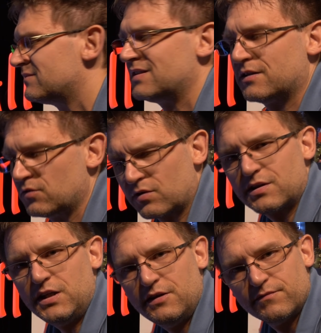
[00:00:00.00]

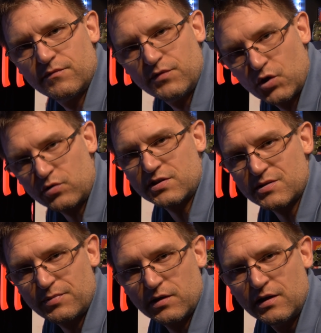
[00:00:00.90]
not even
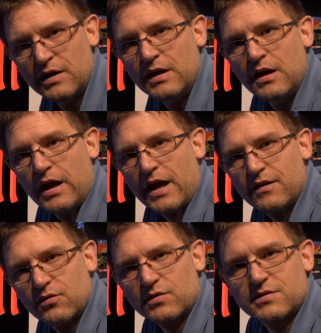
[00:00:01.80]
noticeable,
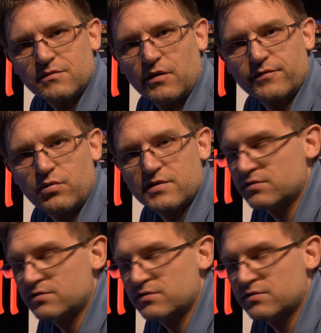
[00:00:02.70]
and not, of course,